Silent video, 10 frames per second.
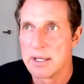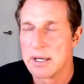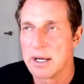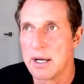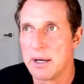
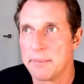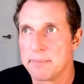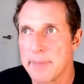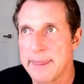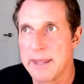Um,
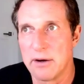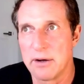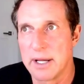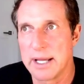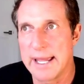yeah,
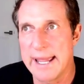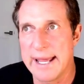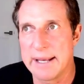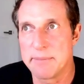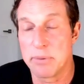
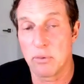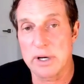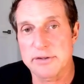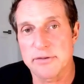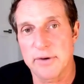and but what I
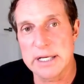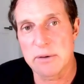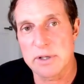was finding when I